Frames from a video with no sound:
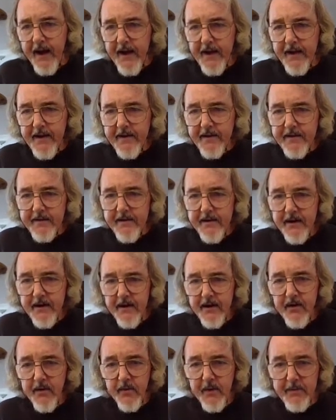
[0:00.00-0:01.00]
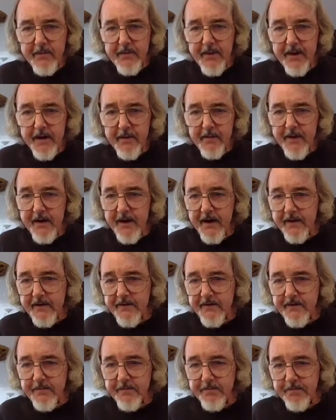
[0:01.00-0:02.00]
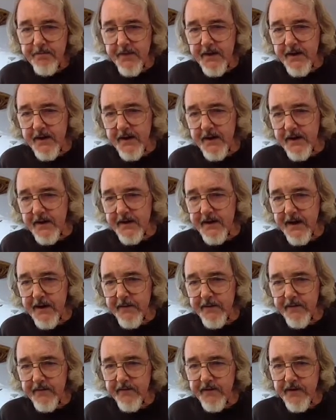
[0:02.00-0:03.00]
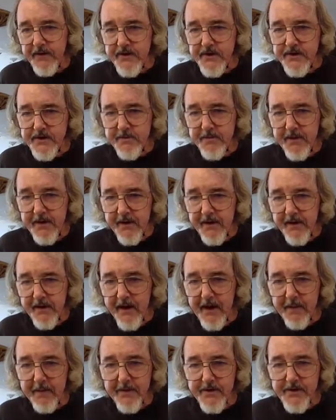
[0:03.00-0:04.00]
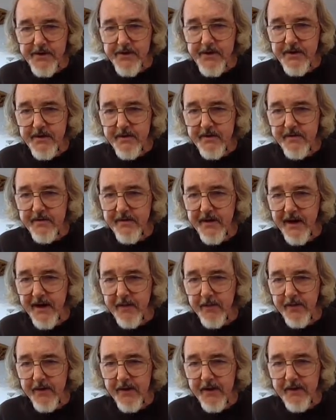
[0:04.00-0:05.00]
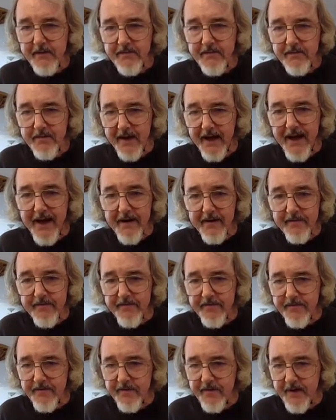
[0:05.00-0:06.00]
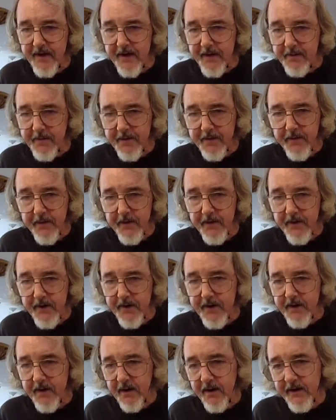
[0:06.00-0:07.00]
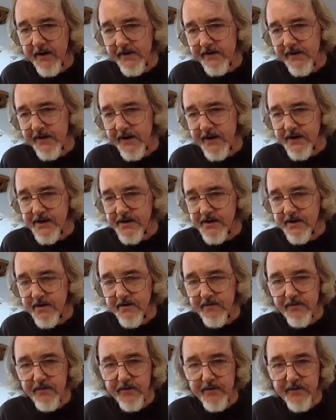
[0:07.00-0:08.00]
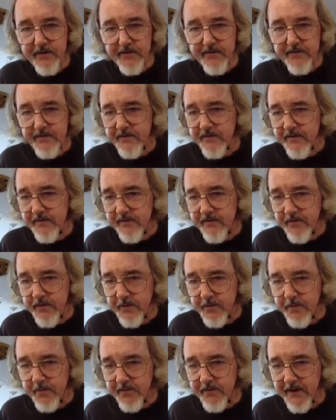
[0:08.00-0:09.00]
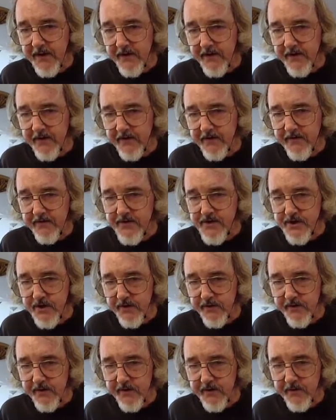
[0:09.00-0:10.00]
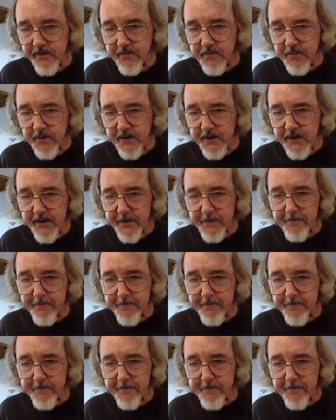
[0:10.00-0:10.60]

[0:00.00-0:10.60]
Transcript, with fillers: and we may or may not spend any time in the village, depending on how much time we have. But we're going. Our destination for this trip is down to this shelter that we put